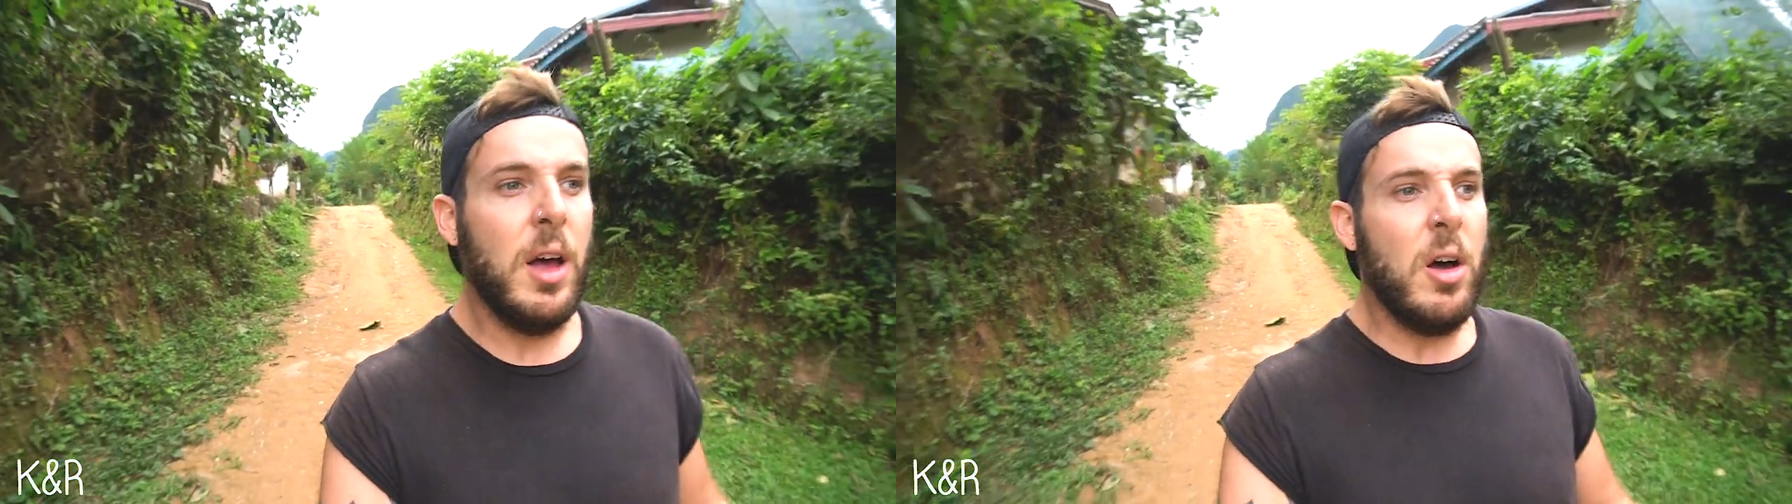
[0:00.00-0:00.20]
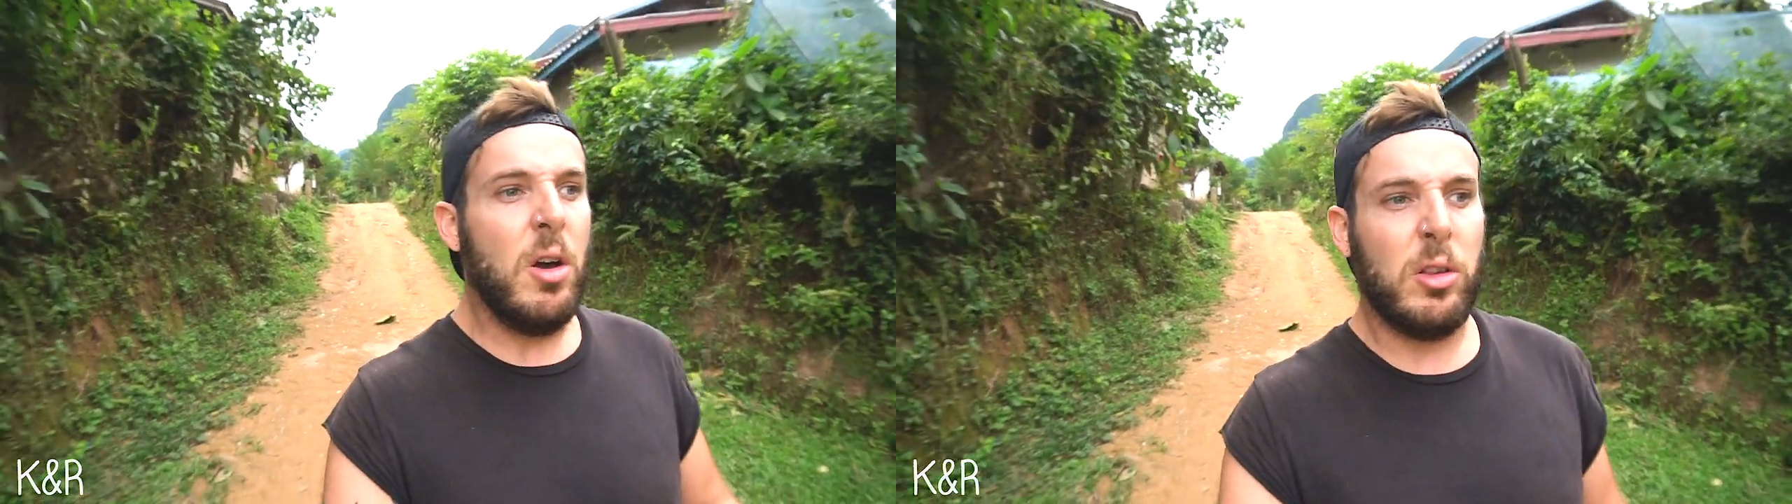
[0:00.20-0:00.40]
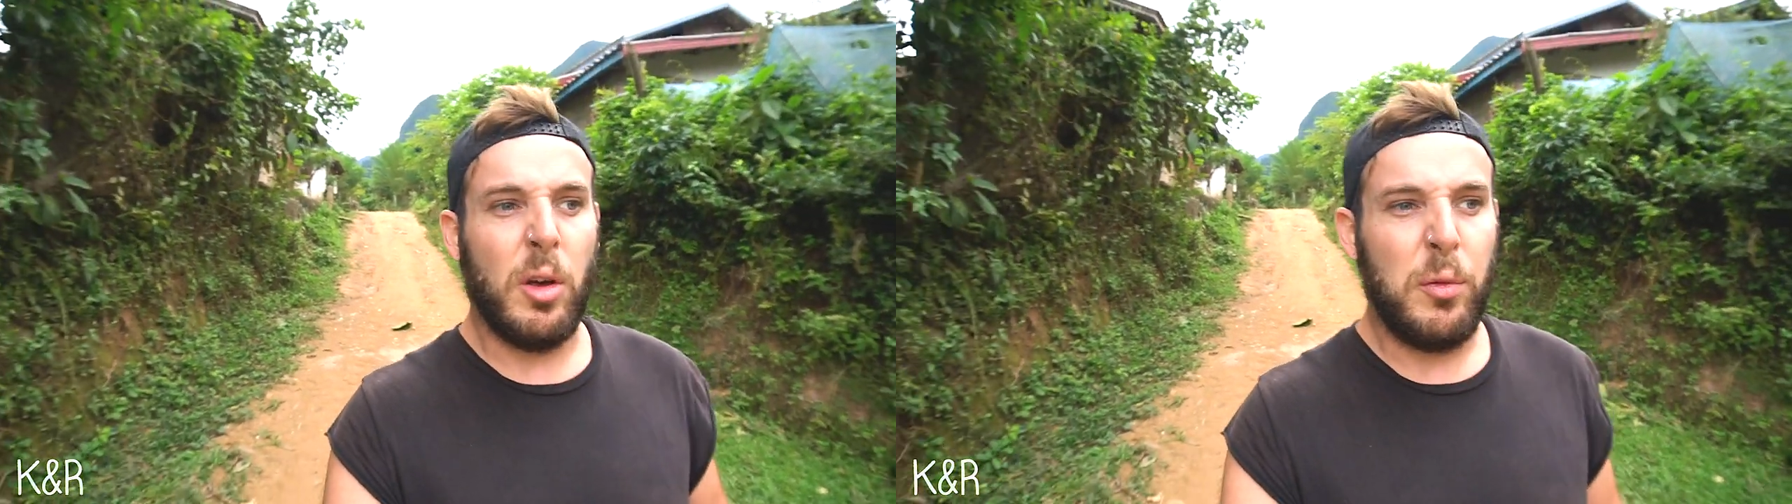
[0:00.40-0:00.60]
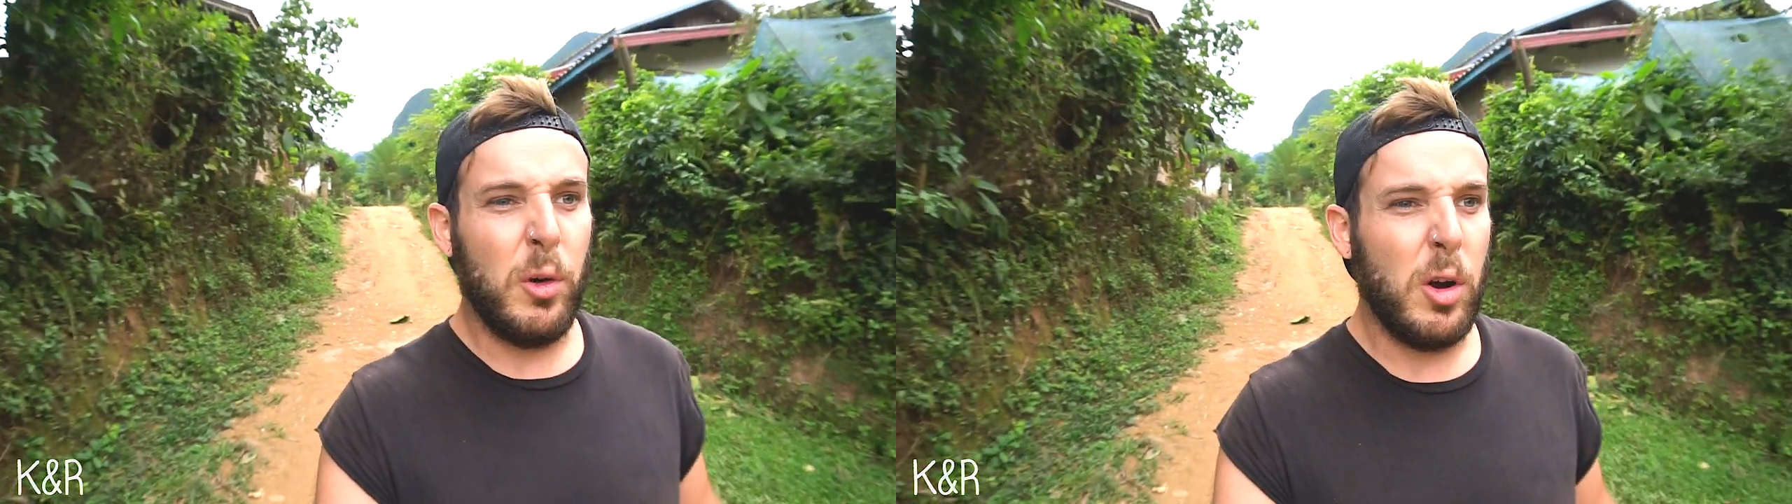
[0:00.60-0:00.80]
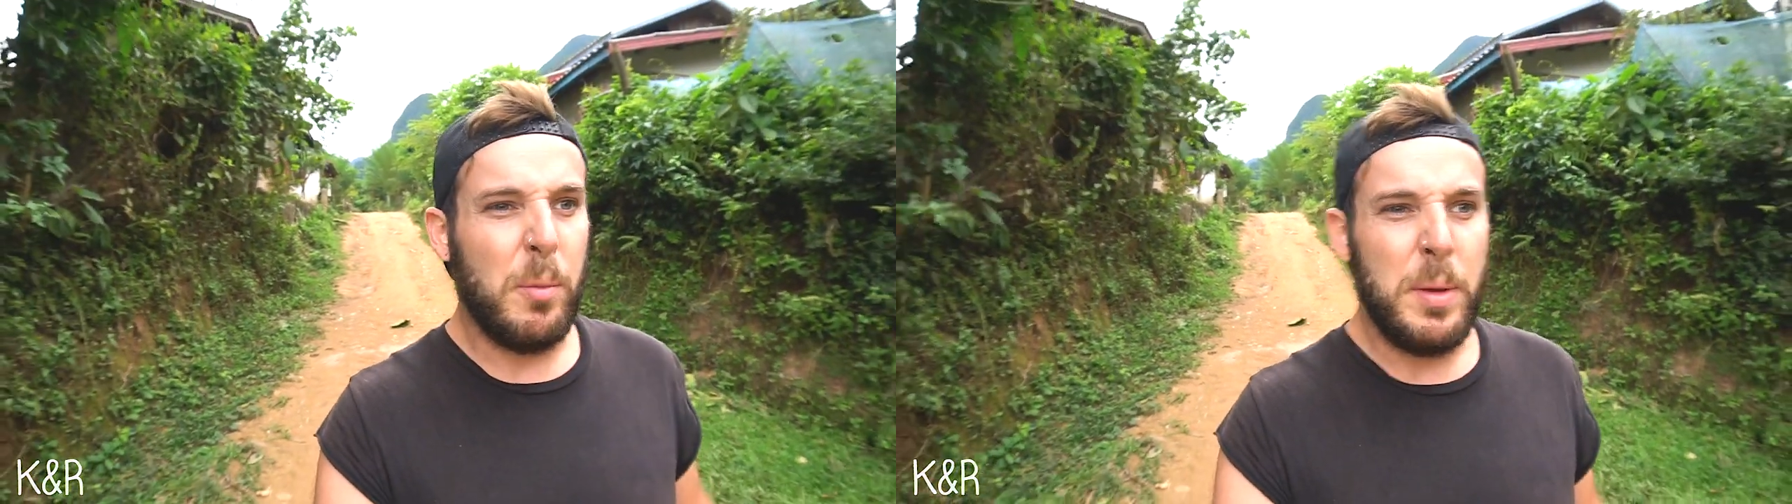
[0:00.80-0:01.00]
lot of
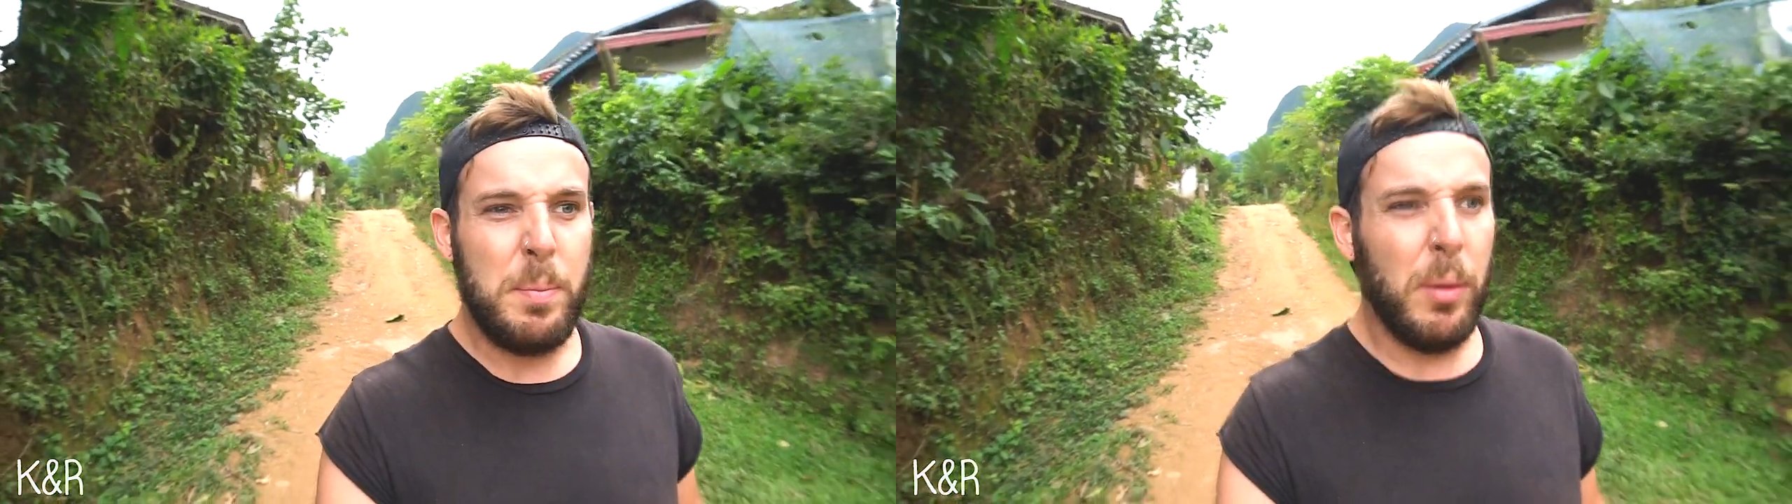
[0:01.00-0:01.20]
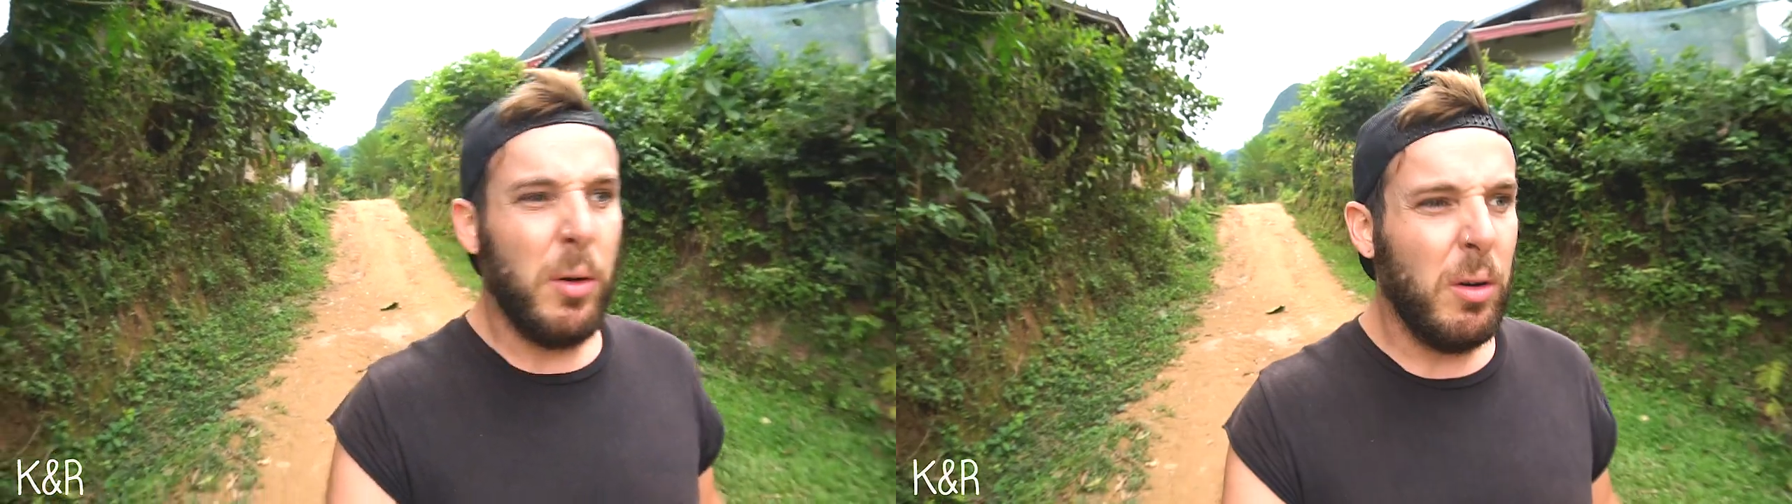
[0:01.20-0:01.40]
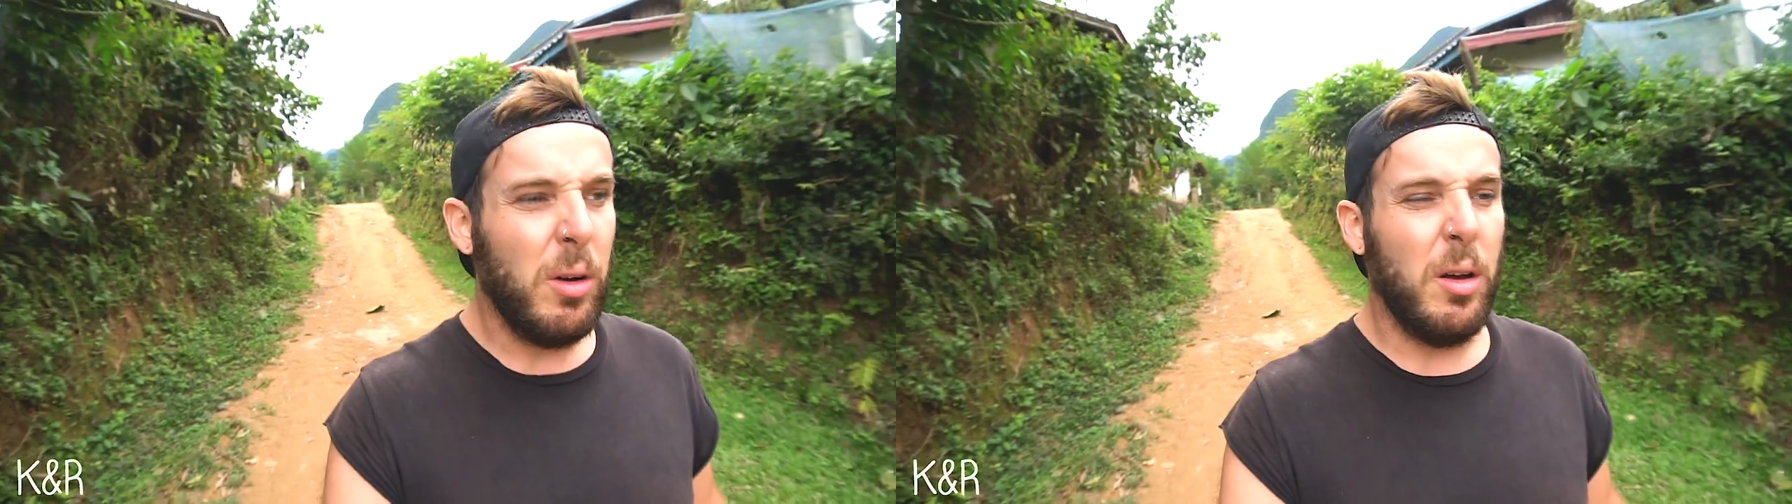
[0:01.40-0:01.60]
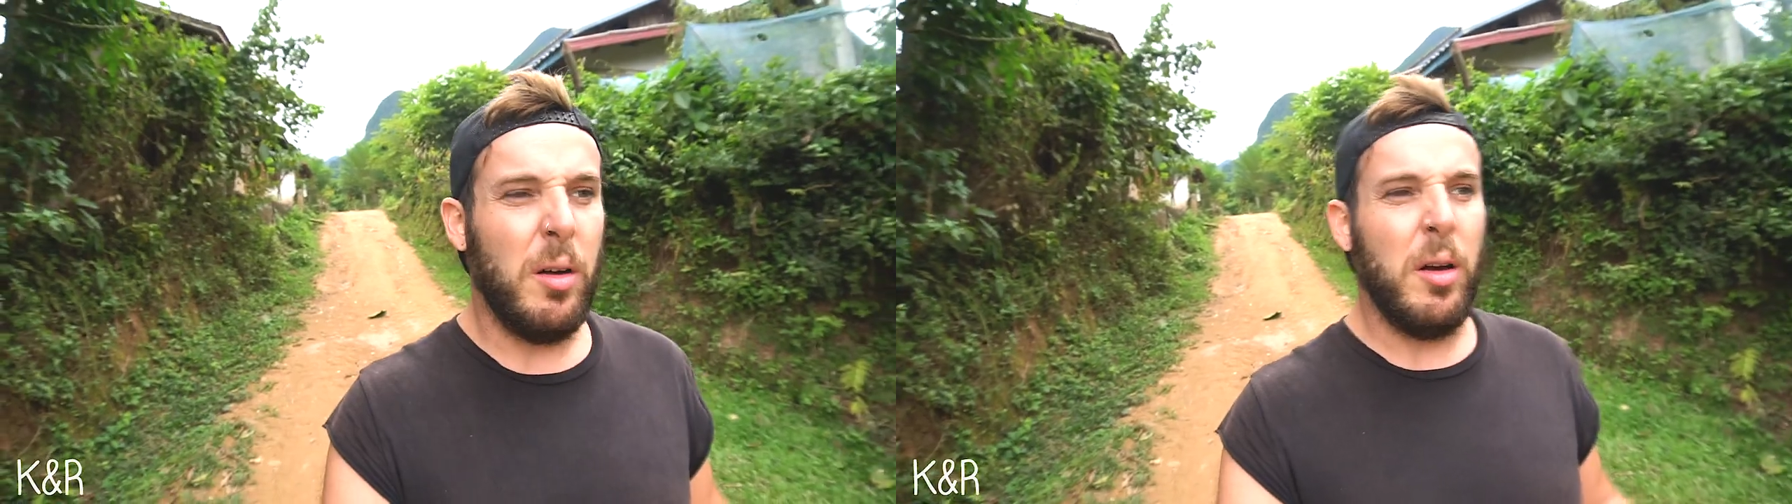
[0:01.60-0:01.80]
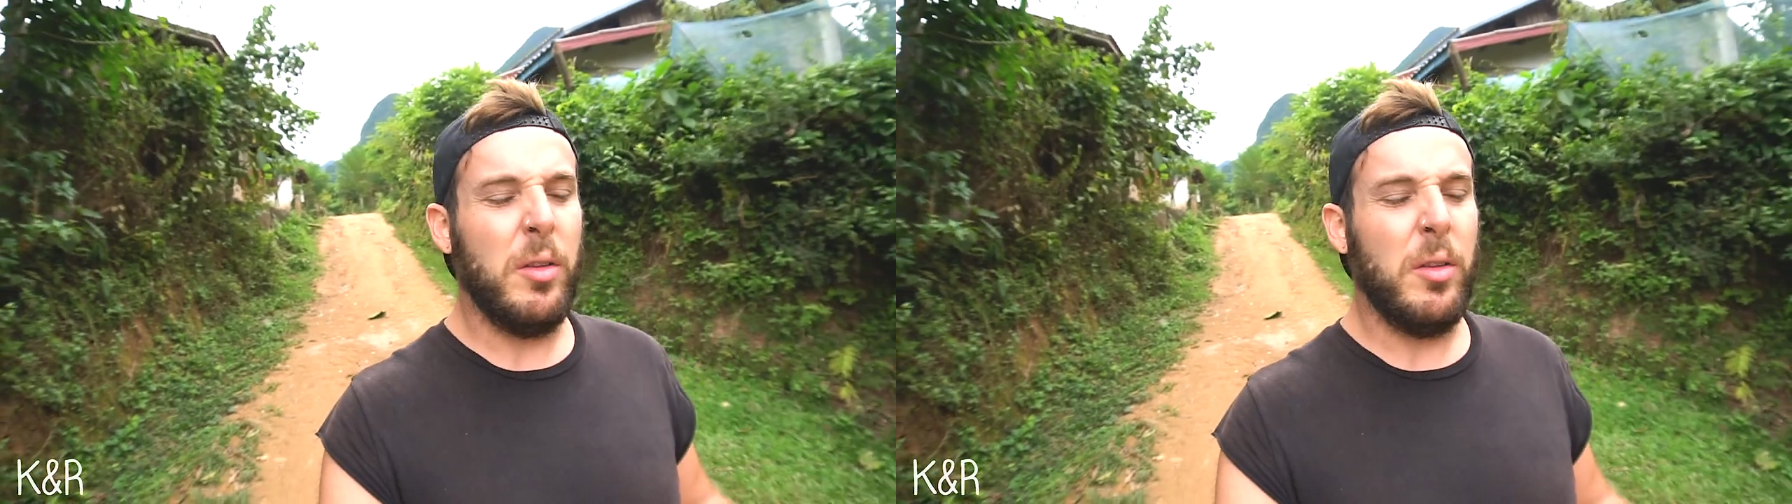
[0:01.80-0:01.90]
local people, uh,